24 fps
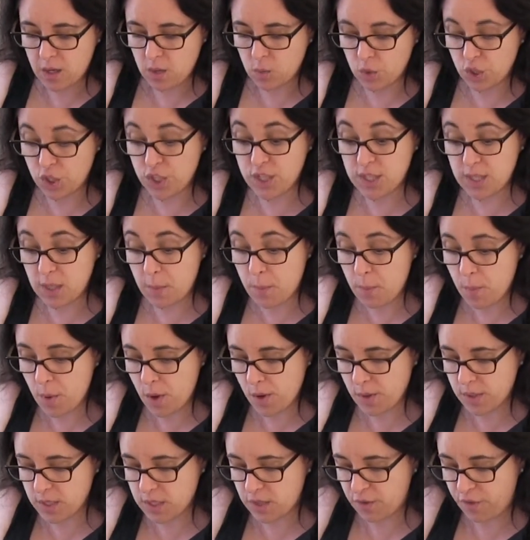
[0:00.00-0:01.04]
which is the
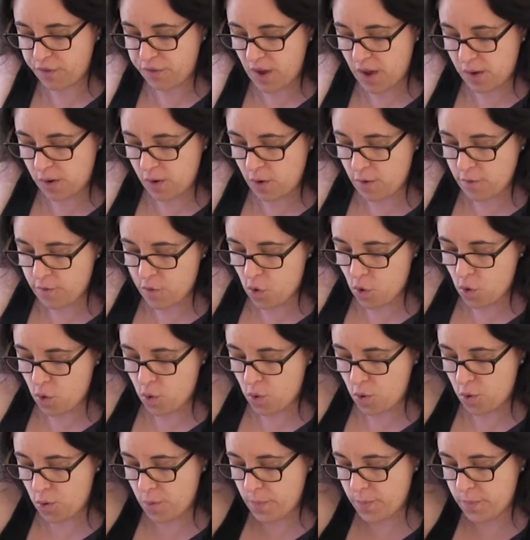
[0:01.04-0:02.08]
most fun of
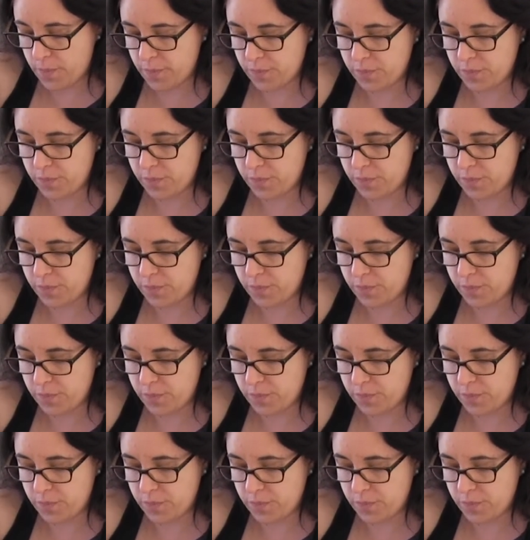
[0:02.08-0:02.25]
all.